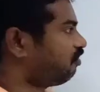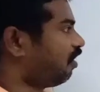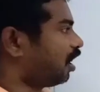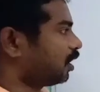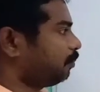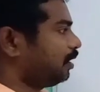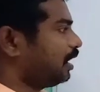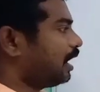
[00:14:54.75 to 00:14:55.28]

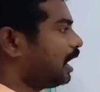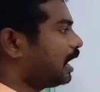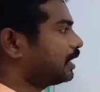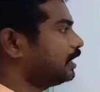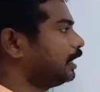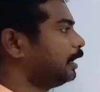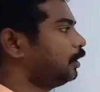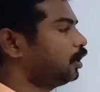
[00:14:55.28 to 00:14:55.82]
formula
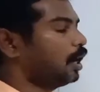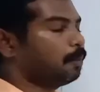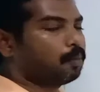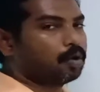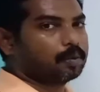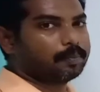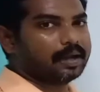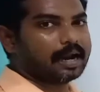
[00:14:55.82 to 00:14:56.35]
100 into
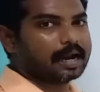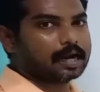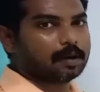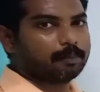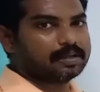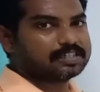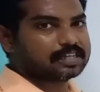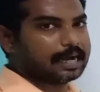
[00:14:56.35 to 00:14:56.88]
amount by
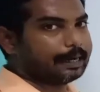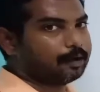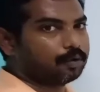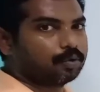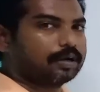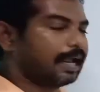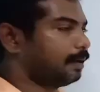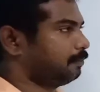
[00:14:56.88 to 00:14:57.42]
100 plus rate
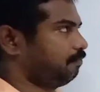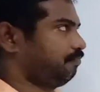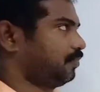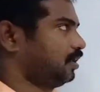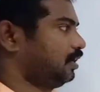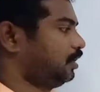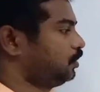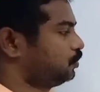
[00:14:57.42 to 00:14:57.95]
into
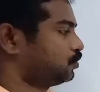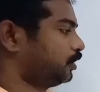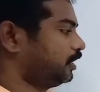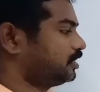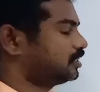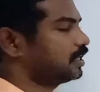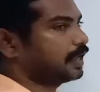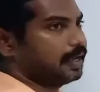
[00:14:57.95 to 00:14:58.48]
time. So
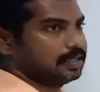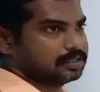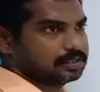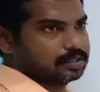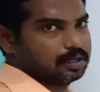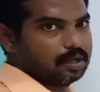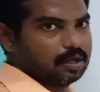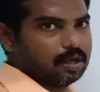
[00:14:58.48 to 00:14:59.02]
this is the case.